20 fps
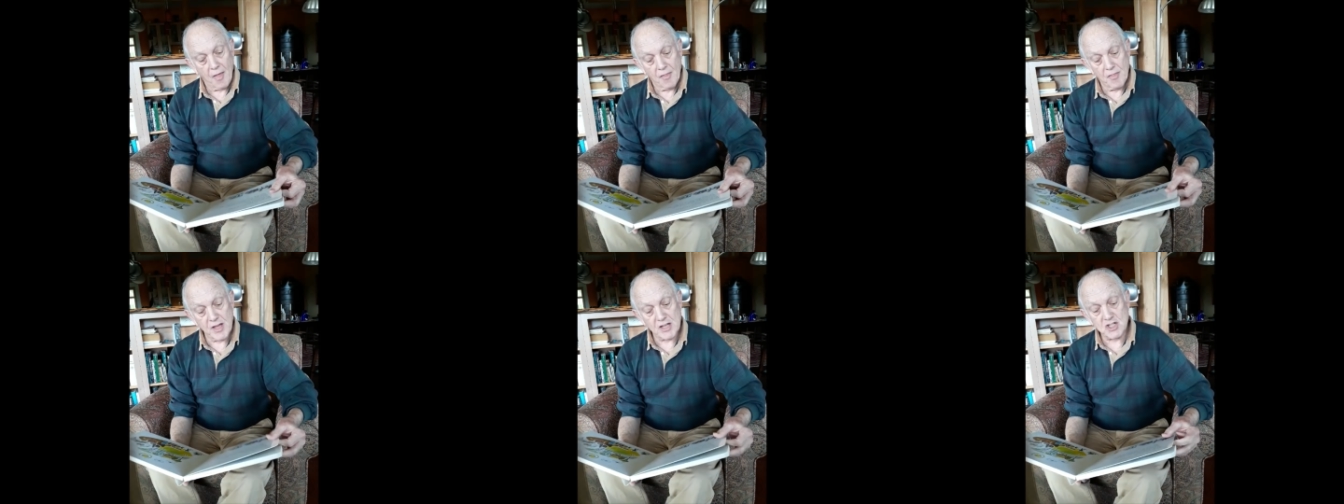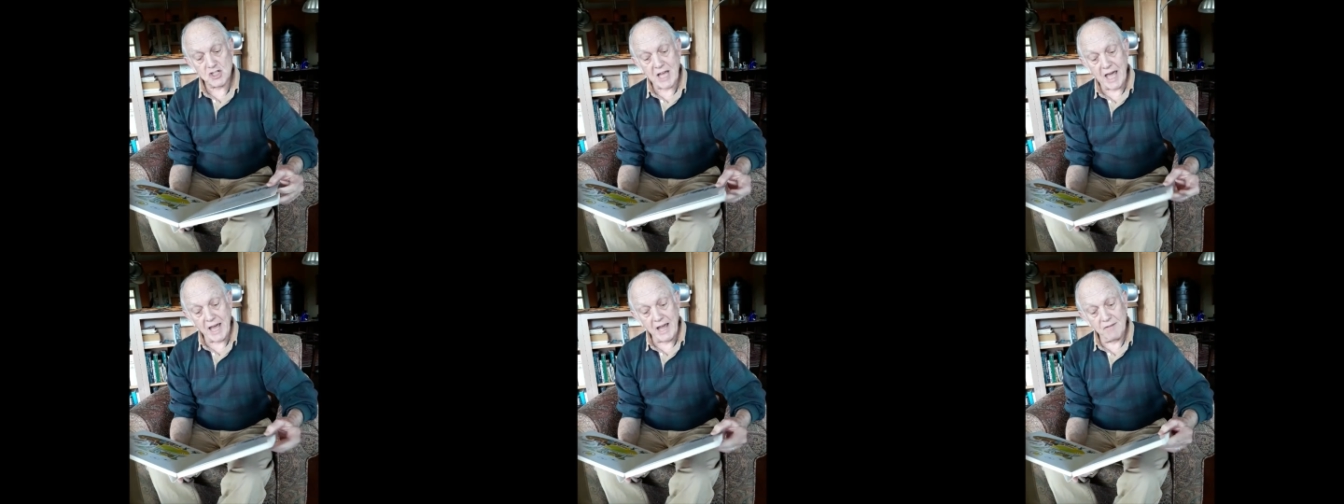
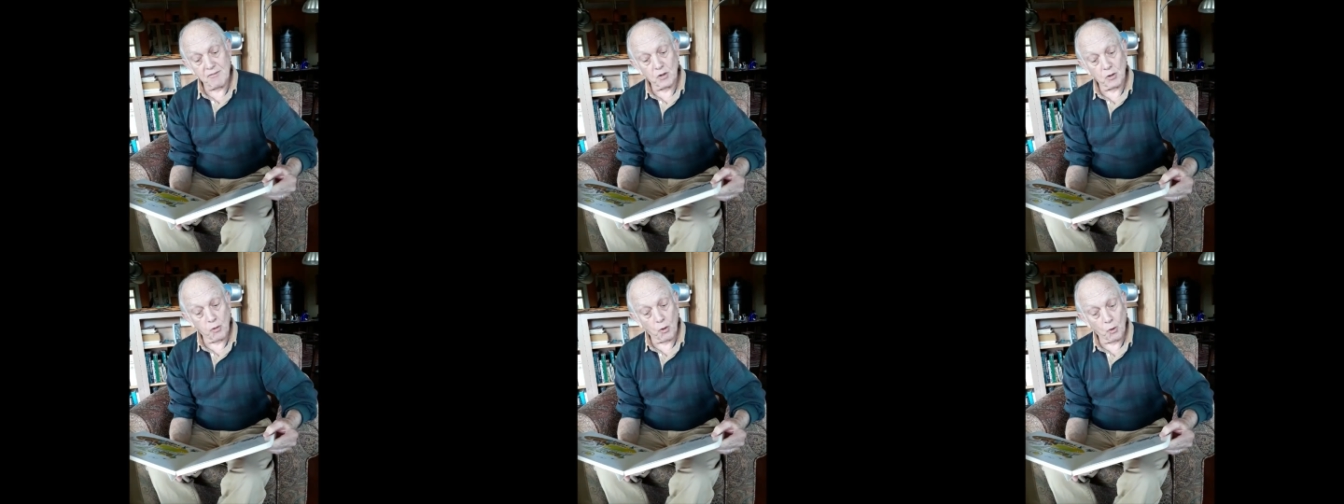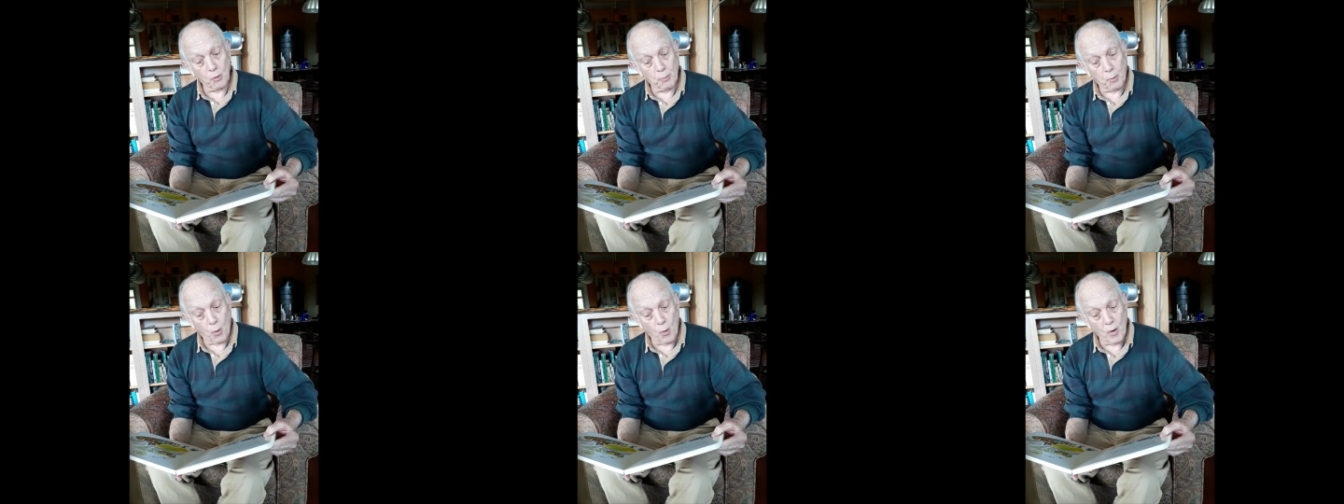This gave the
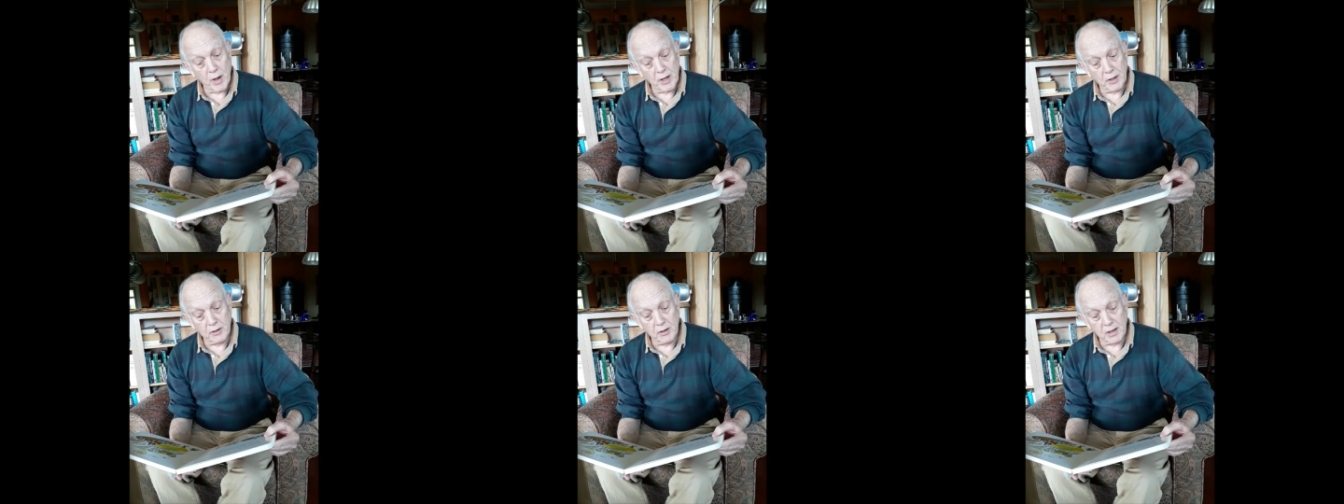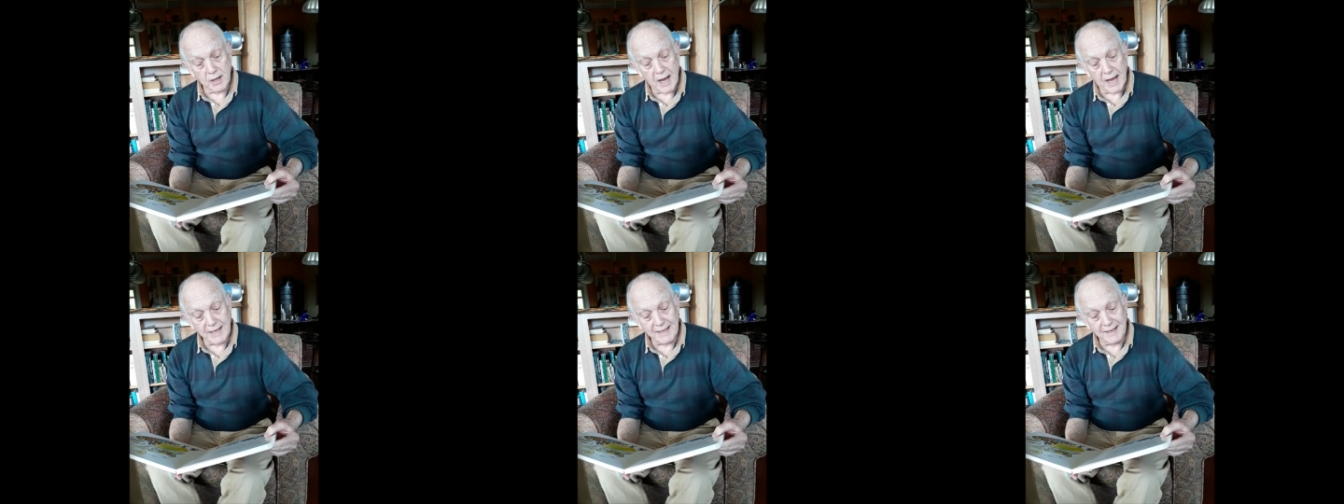little boy a good
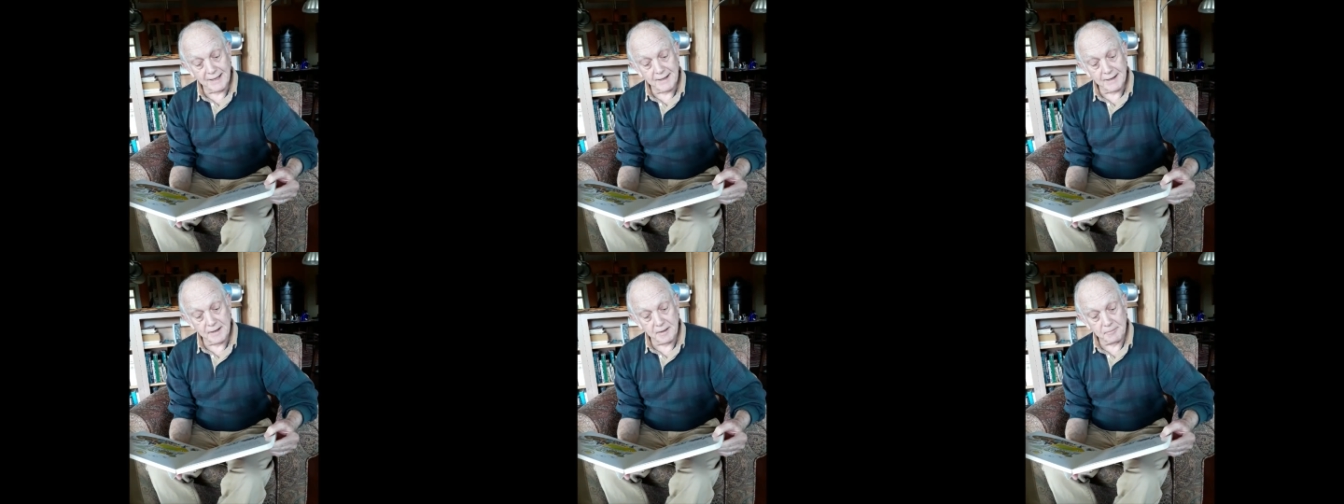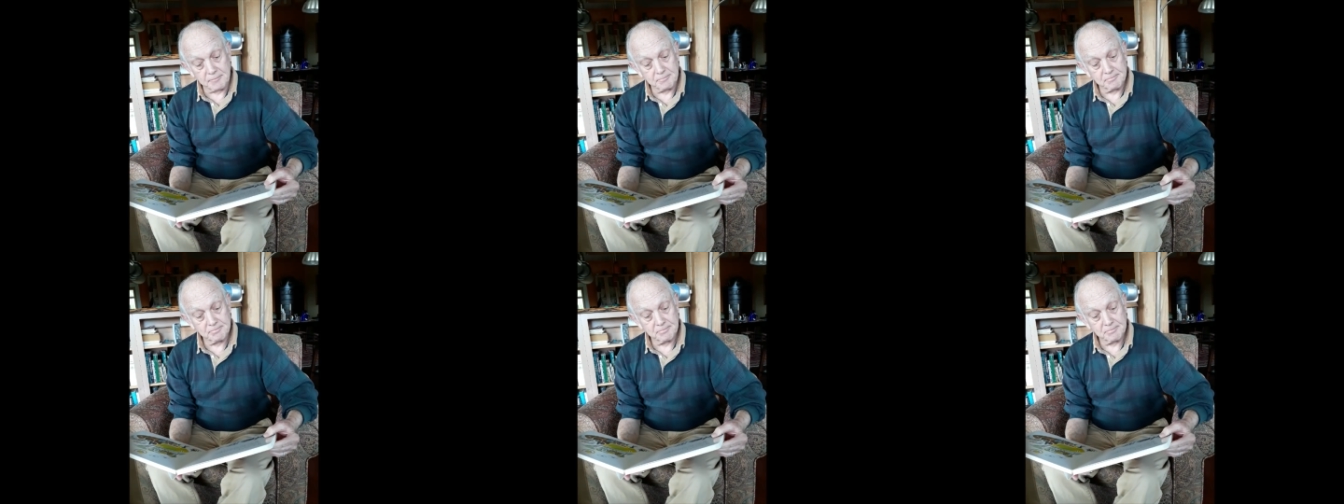idea.